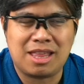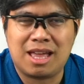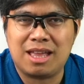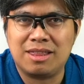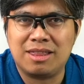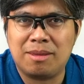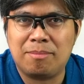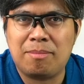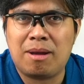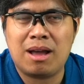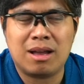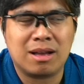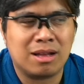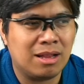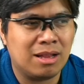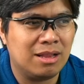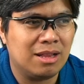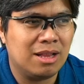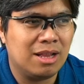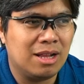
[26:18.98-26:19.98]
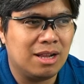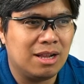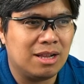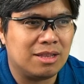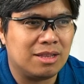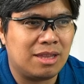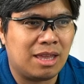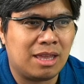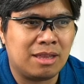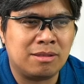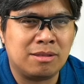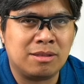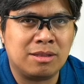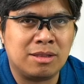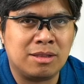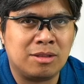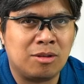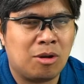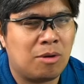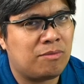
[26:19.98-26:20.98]
debacle,
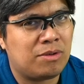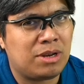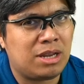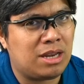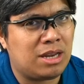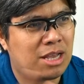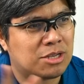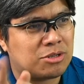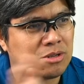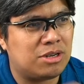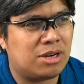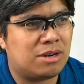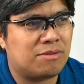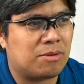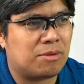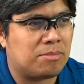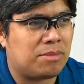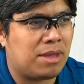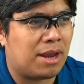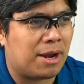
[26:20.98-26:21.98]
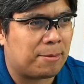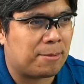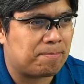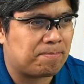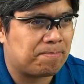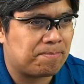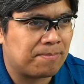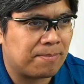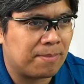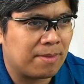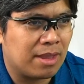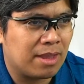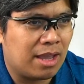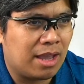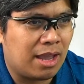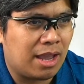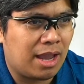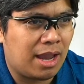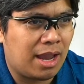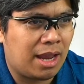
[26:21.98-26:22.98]
then hopefully lesson learned from there.
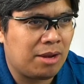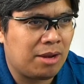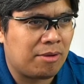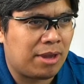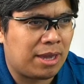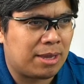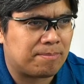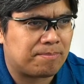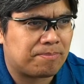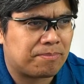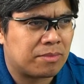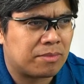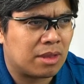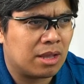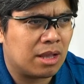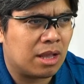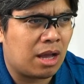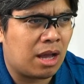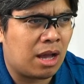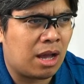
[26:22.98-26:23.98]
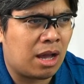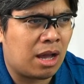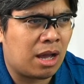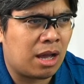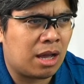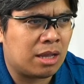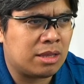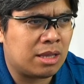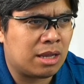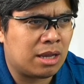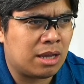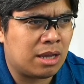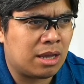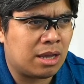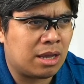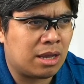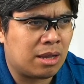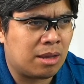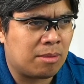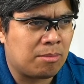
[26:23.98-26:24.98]
Anyway,
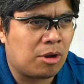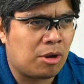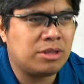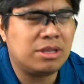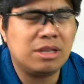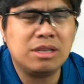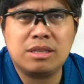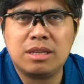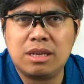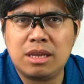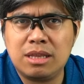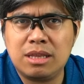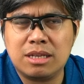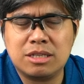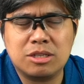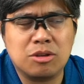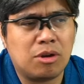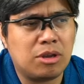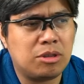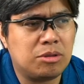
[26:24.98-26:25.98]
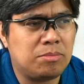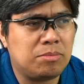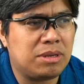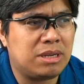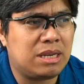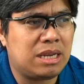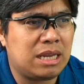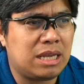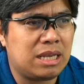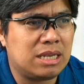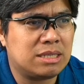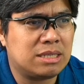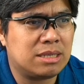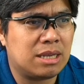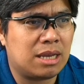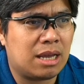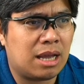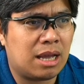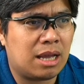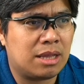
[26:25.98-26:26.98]
the Model 3 that's going to be released,
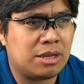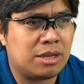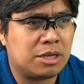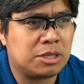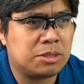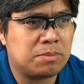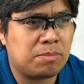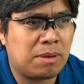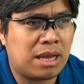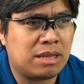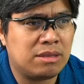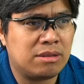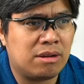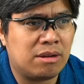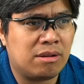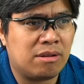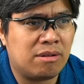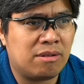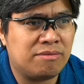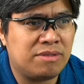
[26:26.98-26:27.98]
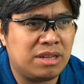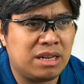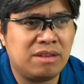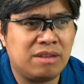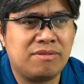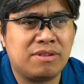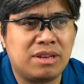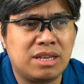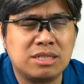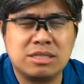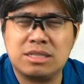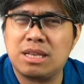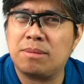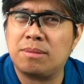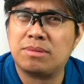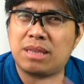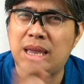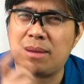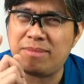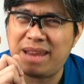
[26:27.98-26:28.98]
there's plan of delivery
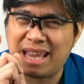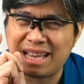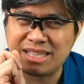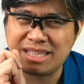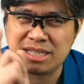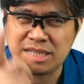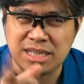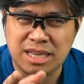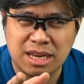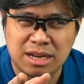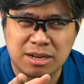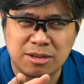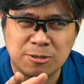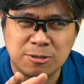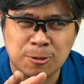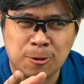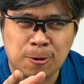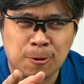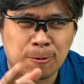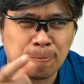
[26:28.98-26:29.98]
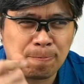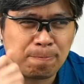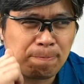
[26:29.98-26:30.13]
sometime next year. So,